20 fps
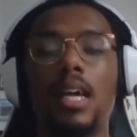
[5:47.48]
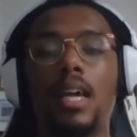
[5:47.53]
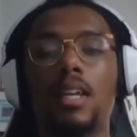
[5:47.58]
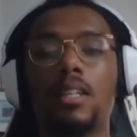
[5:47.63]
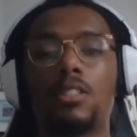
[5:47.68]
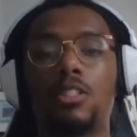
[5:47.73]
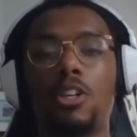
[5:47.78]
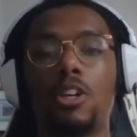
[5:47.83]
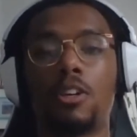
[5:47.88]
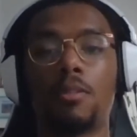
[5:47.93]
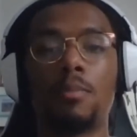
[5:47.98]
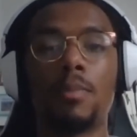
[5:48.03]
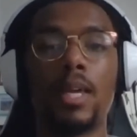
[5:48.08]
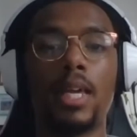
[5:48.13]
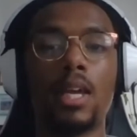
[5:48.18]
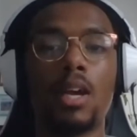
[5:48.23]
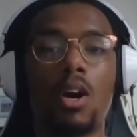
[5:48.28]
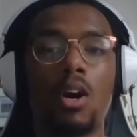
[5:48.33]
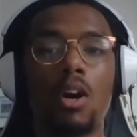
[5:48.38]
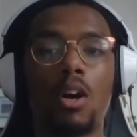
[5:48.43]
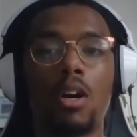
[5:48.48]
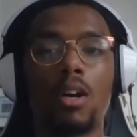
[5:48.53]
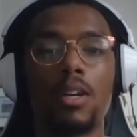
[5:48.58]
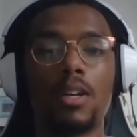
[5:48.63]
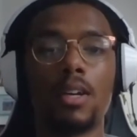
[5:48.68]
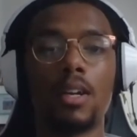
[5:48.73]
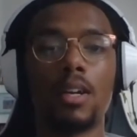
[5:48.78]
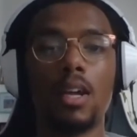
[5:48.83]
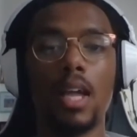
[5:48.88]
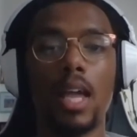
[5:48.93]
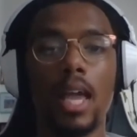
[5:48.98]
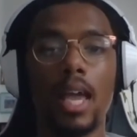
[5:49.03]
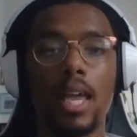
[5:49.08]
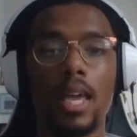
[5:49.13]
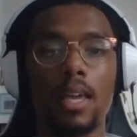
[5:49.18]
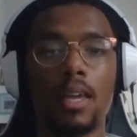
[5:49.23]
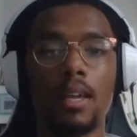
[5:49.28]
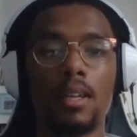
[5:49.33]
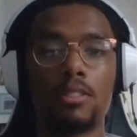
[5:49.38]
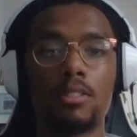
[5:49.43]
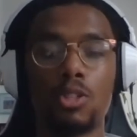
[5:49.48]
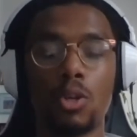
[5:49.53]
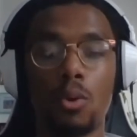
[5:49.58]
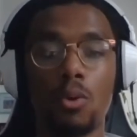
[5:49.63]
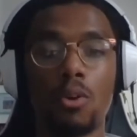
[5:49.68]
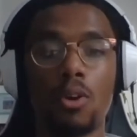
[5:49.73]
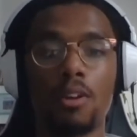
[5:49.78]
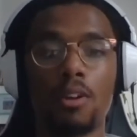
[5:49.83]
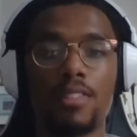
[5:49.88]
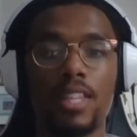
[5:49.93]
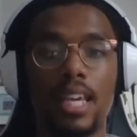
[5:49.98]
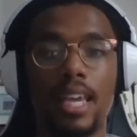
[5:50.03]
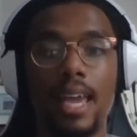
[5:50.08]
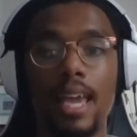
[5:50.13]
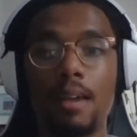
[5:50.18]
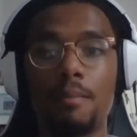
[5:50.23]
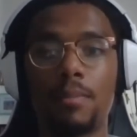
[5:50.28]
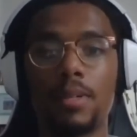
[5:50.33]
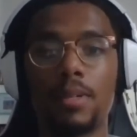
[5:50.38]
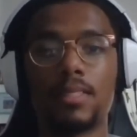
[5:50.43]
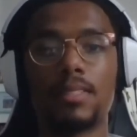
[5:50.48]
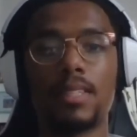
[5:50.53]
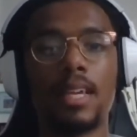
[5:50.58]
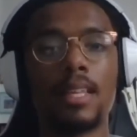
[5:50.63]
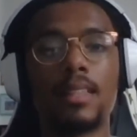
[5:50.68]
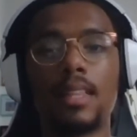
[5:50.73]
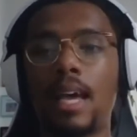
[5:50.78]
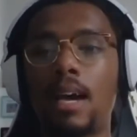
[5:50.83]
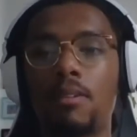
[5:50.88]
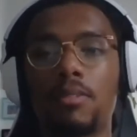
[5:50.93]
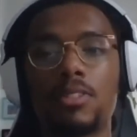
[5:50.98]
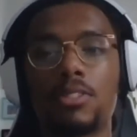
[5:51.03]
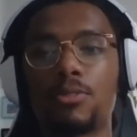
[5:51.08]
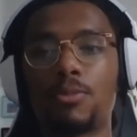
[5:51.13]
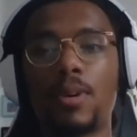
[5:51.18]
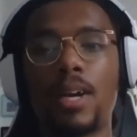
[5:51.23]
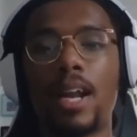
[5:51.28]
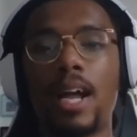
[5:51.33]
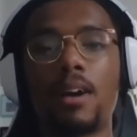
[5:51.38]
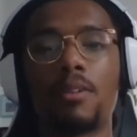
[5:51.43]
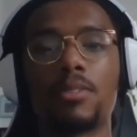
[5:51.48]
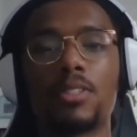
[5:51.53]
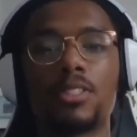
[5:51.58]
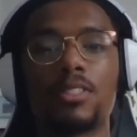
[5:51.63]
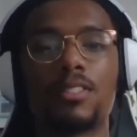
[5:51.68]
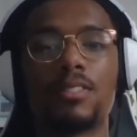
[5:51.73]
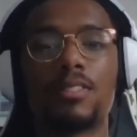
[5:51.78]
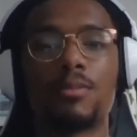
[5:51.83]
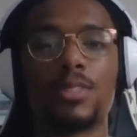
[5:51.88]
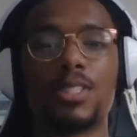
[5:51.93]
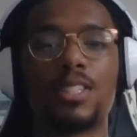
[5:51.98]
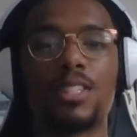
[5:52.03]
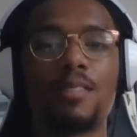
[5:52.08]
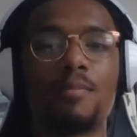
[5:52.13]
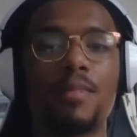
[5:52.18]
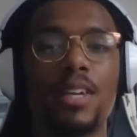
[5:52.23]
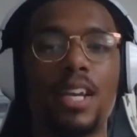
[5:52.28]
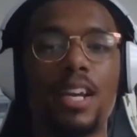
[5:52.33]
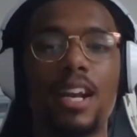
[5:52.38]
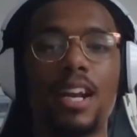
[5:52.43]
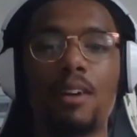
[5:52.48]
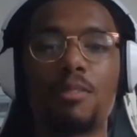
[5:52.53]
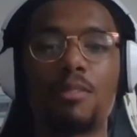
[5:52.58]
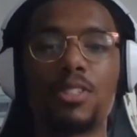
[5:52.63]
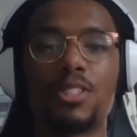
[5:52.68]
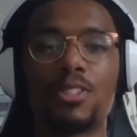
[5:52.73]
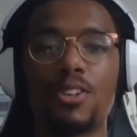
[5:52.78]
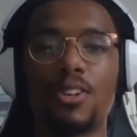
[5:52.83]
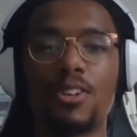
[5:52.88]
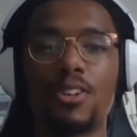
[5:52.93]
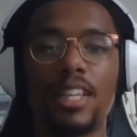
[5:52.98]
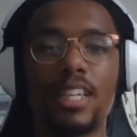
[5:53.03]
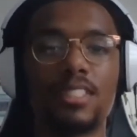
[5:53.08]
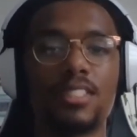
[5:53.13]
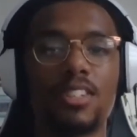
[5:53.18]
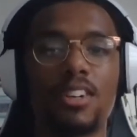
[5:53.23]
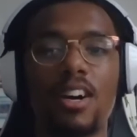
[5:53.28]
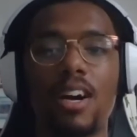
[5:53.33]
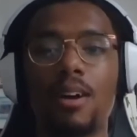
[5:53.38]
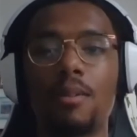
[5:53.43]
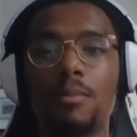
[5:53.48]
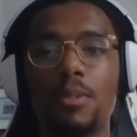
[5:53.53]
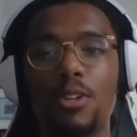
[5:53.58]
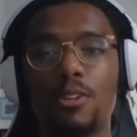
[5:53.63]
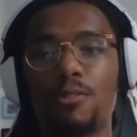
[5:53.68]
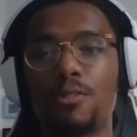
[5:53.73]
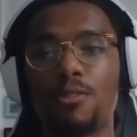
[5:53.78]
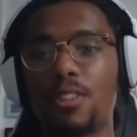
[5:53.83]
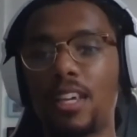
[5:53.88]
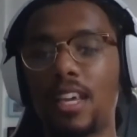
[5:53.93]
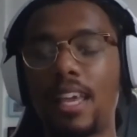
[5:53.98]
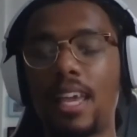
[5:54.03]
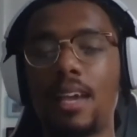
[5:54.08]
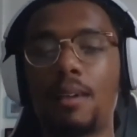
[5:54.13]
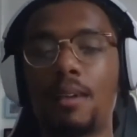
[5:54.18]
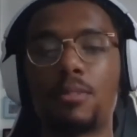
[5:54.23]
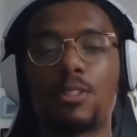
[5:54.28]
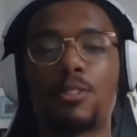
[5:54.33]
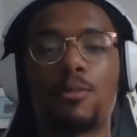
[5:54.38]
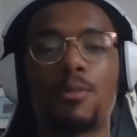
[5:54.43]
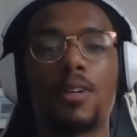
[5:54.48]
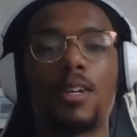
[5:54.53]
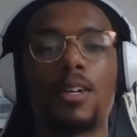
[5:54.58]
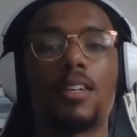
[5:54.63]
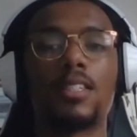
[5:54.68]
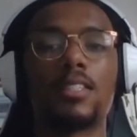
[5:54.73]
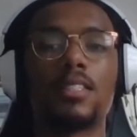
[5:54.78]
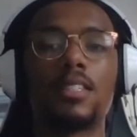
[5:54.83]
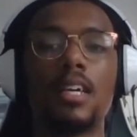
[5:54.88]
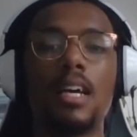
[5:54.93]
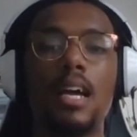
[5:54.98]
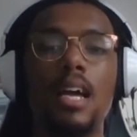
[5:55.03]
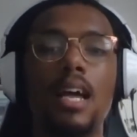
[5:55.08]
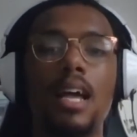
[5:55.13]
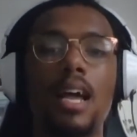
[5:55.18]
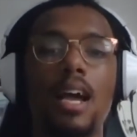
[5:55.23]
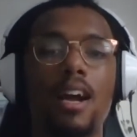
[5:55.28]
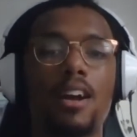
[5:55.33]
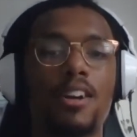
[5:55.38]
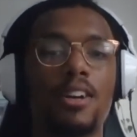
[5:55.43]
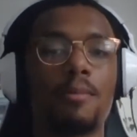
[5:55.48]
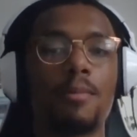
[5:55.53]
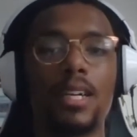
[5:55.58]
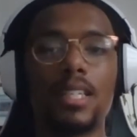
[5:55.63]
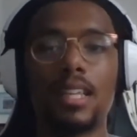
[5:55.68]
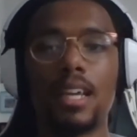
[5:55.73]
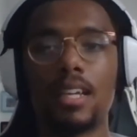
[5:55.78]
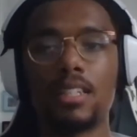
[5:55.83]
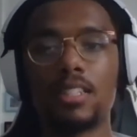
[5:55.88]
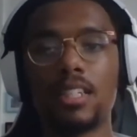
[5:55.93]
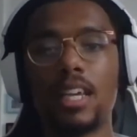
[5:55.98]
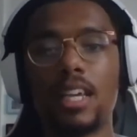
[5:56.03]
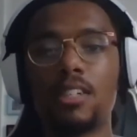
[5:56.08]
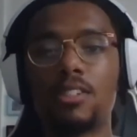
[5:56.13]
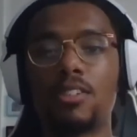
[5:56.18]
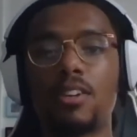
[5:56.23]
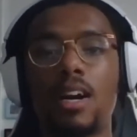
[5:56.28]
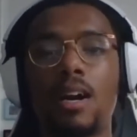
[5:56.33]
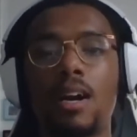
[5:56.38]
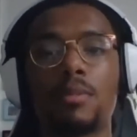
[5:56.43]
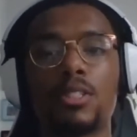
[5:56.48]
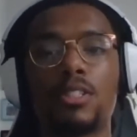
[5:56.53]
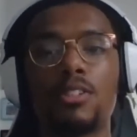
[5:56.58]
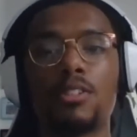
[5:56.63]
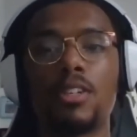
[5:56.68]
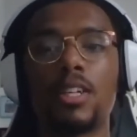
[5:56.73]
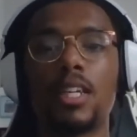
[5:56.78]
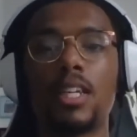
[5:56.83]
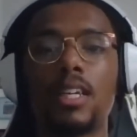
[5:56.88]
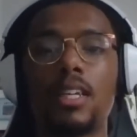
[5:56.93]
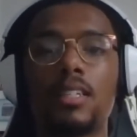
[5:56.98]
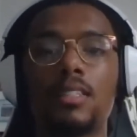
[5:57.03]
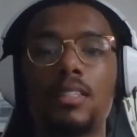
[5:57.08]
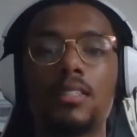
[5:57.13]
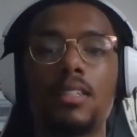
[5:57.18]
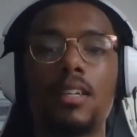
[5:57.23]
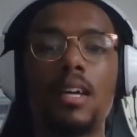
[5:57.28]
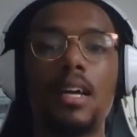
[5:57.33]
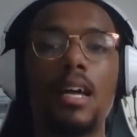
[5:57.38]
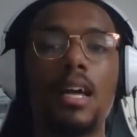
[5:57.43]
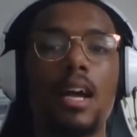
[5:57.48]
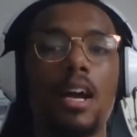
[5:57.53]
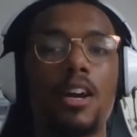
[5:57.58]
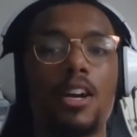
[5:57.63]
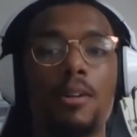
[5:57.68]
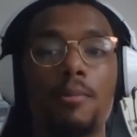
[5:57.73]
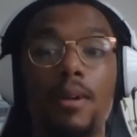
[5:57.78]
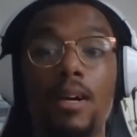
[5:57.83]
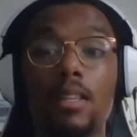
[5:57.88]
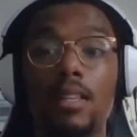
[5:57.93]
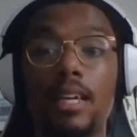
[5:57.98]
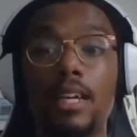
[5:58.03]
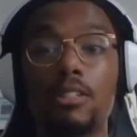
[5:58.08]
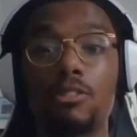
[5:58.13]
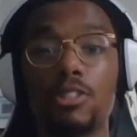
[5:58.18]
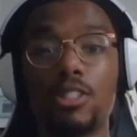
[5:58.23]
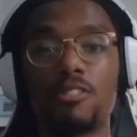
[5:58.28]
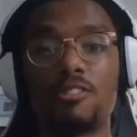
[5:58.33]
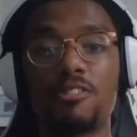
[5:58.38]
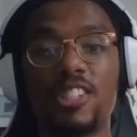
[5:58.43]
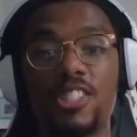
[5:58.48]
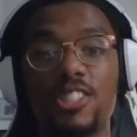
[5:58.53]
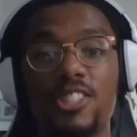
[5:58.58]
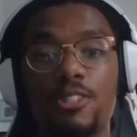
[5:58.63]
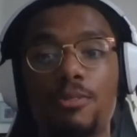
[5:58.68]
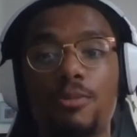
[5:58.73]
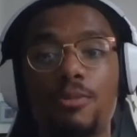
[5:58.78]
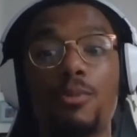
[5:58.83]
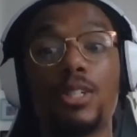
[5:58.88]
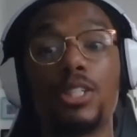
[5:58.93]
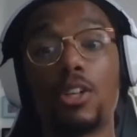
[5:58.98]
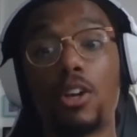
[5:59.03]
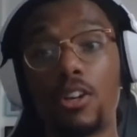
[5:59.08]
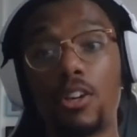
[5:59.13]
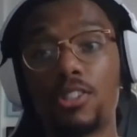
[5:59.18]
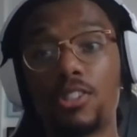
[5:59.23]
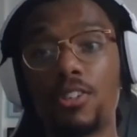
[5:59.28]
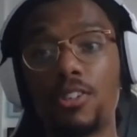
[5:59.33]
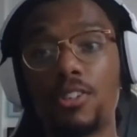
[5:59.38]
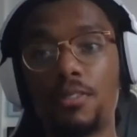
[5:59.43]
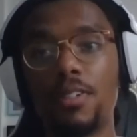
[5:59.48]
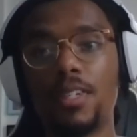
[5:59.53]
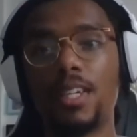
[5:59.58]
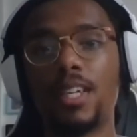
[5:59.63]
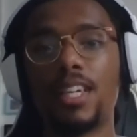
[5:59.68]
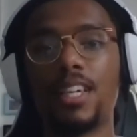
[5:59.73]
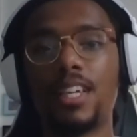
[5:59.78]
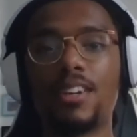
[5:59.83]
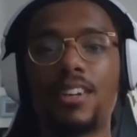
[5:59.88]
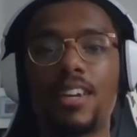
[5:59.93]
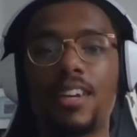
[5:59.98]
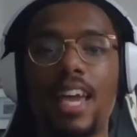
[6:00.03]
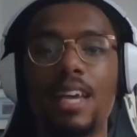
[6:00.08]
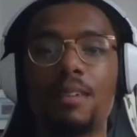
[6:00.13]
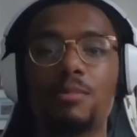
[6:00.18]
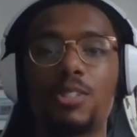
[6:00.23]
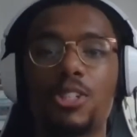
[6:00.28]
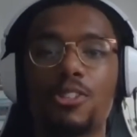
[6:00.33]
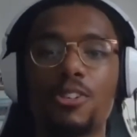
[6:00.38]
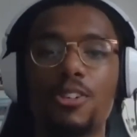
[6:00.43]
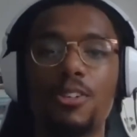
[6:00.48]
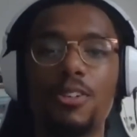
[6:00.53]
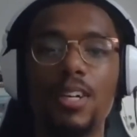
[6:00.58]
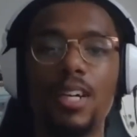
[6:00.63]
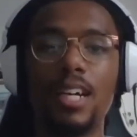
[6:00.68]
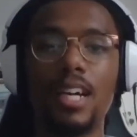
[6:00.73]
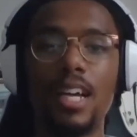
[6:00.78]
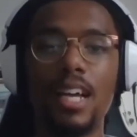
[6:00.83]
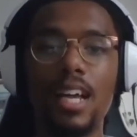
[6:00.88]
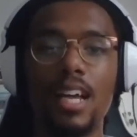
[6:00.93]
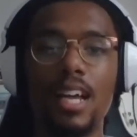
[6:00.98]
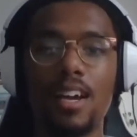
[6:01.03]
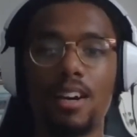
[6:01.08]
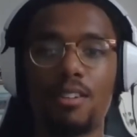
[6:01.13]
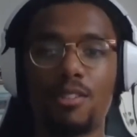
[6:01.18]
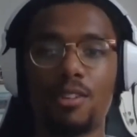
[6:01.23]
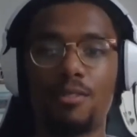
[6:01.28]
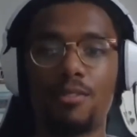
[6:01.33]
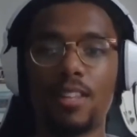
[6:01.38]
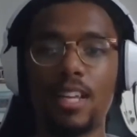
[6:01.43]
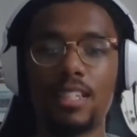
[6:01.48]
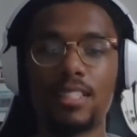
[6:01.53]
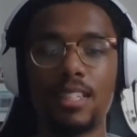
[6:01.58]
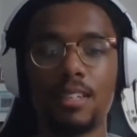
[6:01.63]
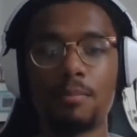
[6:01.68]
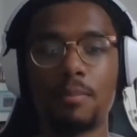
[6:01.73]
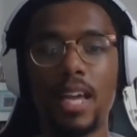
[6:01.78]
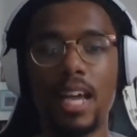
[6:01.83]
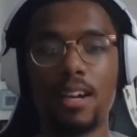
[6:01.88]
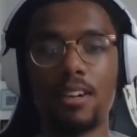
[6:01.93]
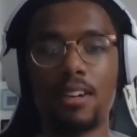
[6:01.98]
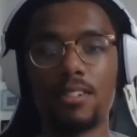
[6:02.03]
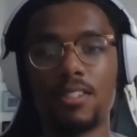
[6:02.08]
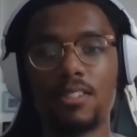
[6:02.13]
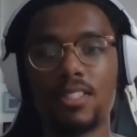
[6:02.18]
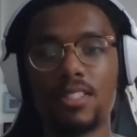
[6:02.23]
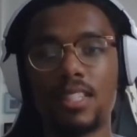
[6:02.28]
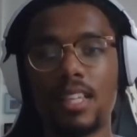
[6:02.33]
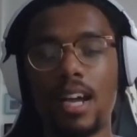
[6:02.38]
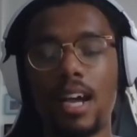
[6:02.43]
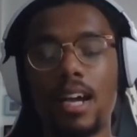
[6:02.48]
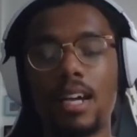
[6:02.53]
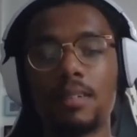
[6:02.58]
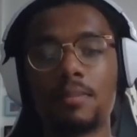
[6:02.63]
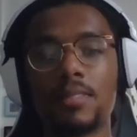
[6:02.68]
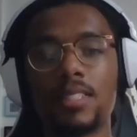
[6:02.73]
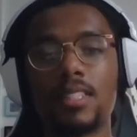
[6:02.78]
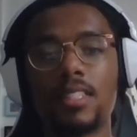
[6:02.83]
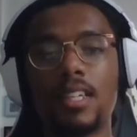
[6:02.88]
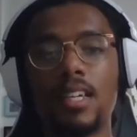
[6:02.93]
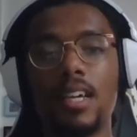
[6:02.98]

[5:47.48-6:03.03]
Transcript: took me on a tour of the campus, and that was when I was committed. I was sold. I saw how beautiful the campus was. I heard about the educational opportunities. I heard about Landry's vision, which also, came true, reflecting back on those times.